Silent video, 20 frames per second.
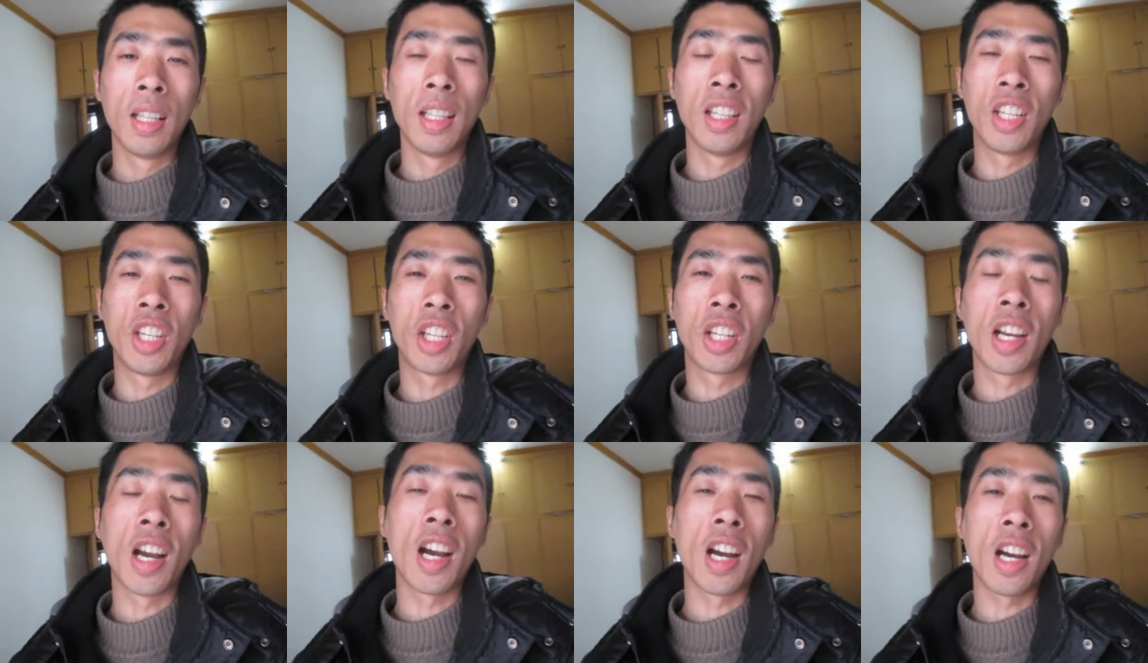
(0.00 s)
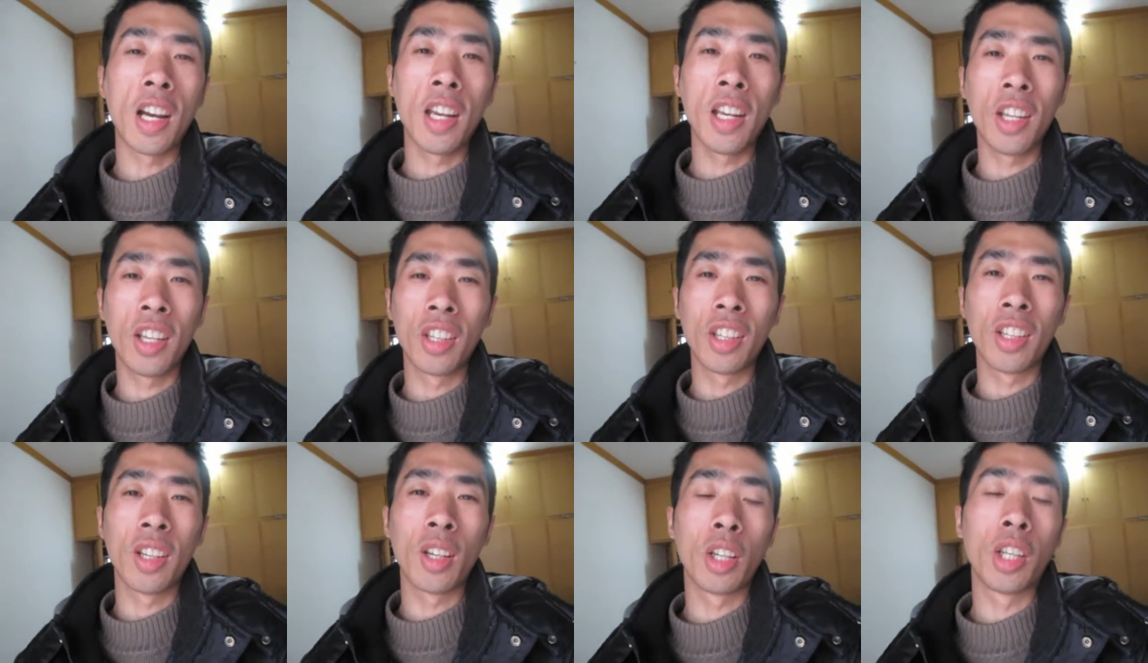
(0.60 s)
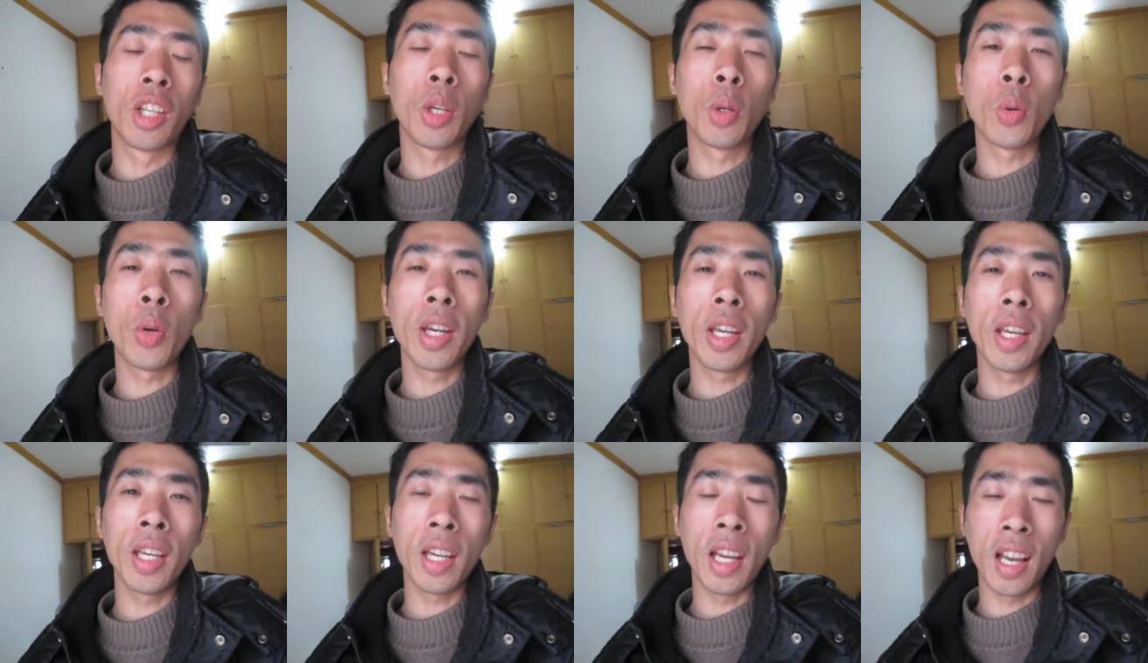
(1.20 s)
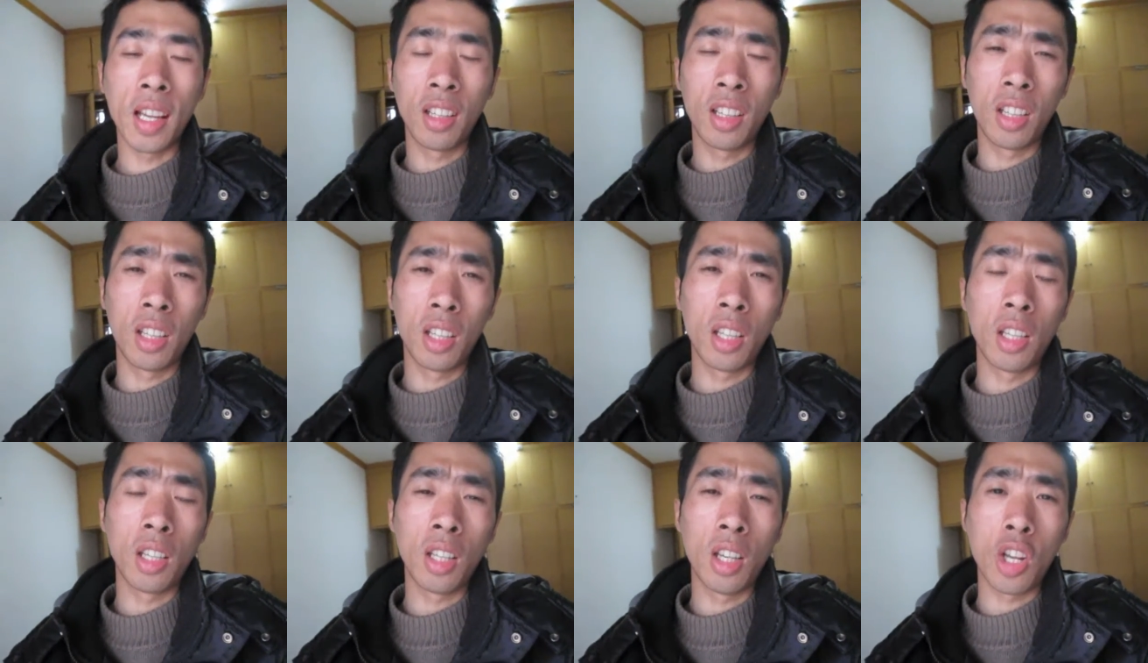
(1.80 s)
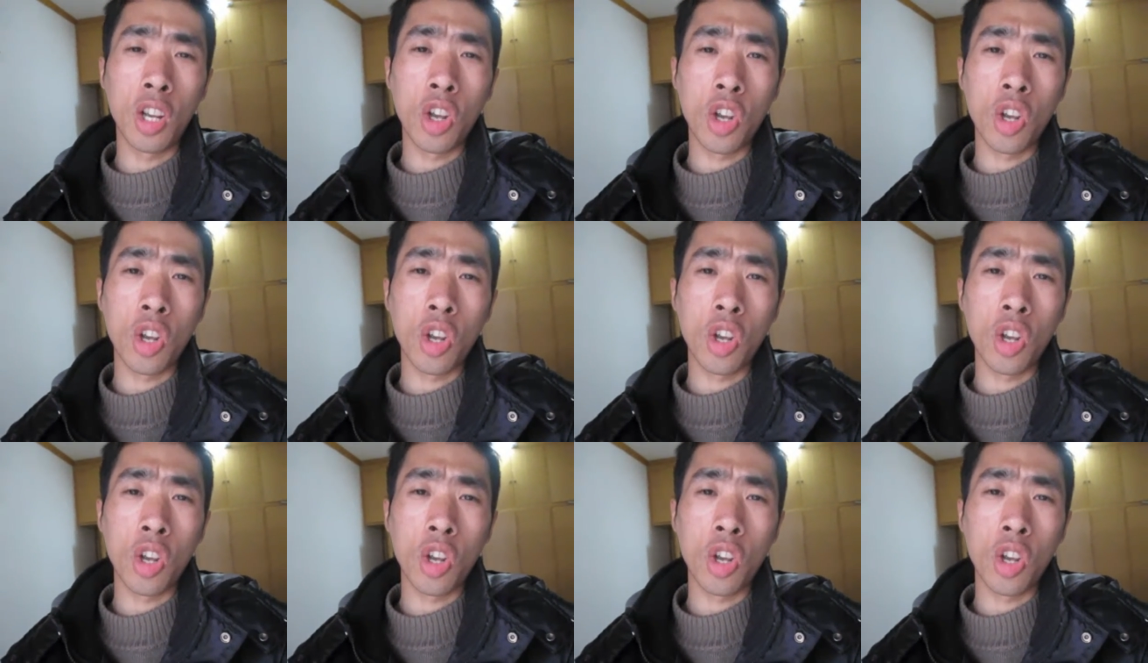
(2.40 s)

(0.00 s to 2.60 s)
Uh, Sky in the T V and uh,